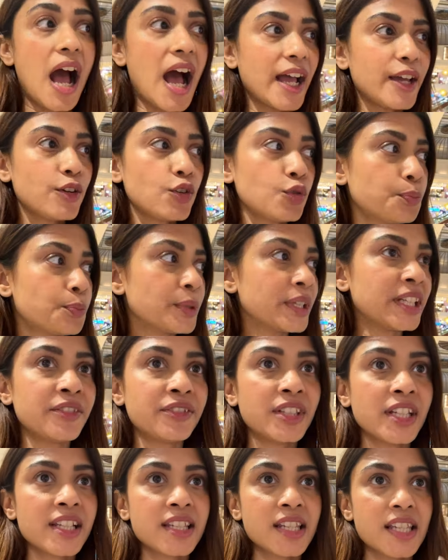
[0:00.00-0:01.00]
I don't
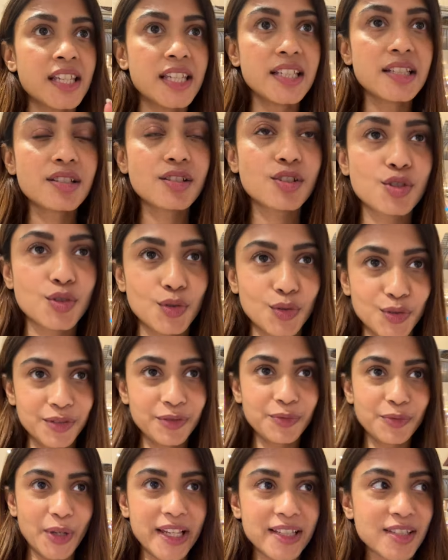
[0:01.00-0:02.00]
believe there's an East Zone,
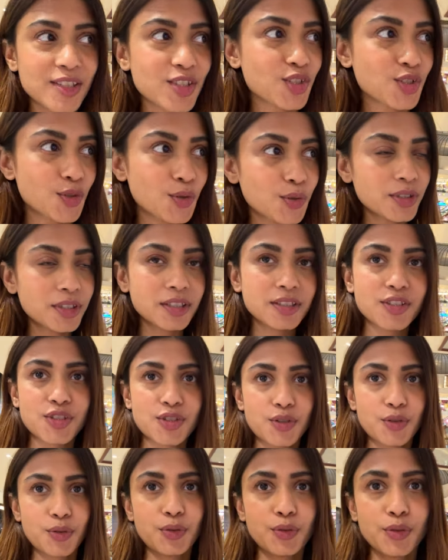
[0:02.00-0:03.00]
West Zone,
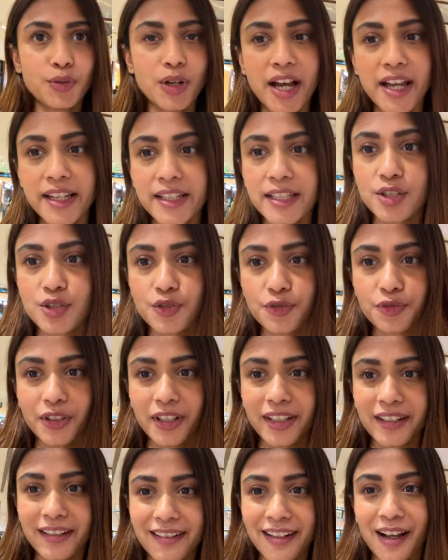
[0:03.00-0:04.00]
so I need to
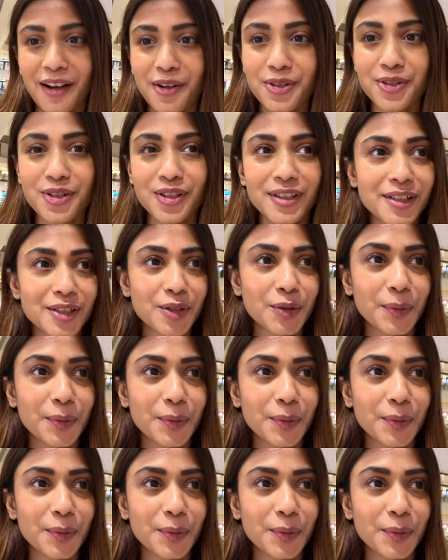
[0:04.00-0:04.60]
figure it out real